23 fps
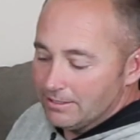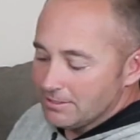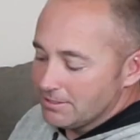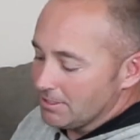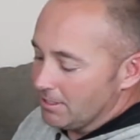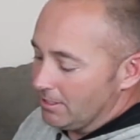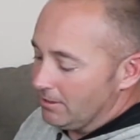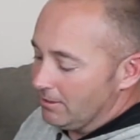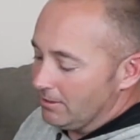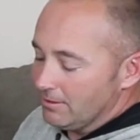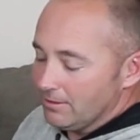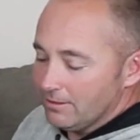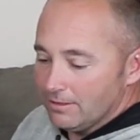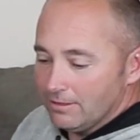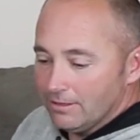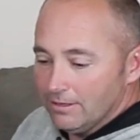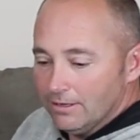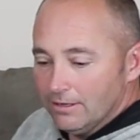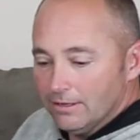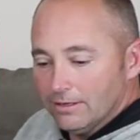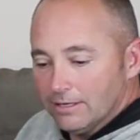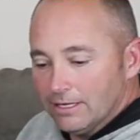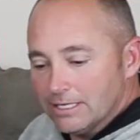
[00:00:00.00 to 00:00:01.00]
So
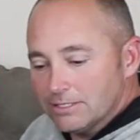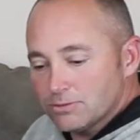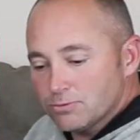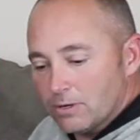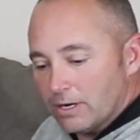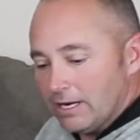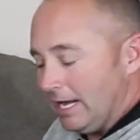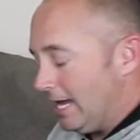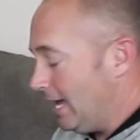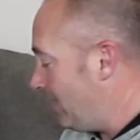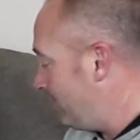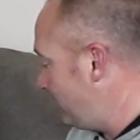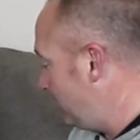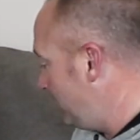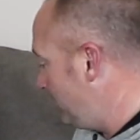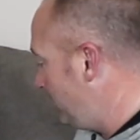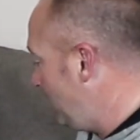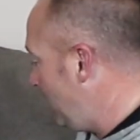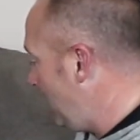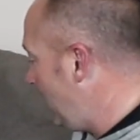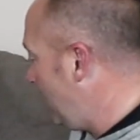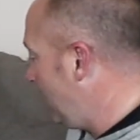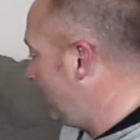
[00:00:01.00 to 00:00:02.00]
that's what I have in
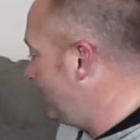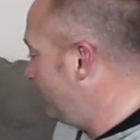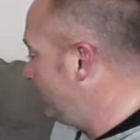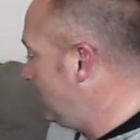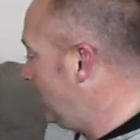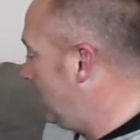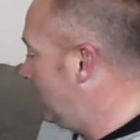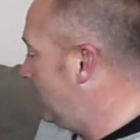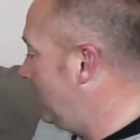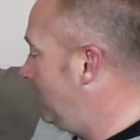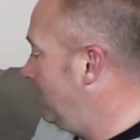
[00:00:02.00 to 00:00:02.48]
the bag. I've